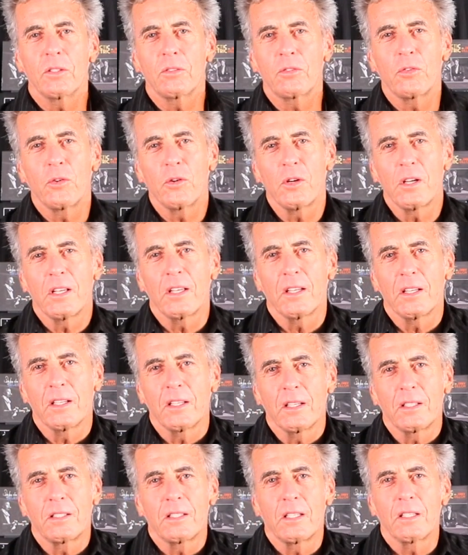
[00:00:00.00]
for you
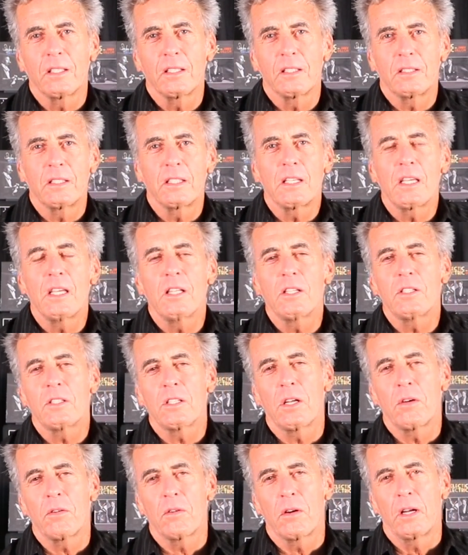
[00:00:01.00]
uh, uh, Tequila
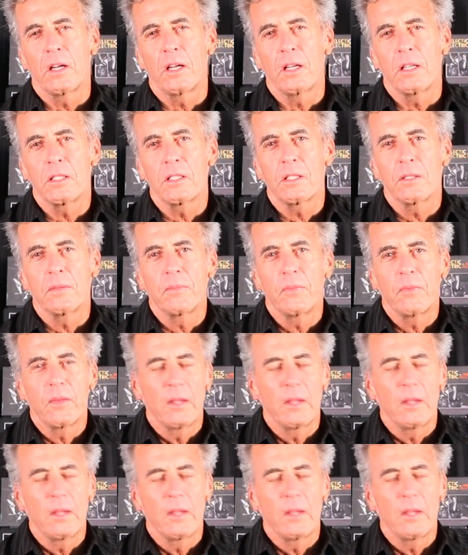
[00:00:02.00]
Sunrise.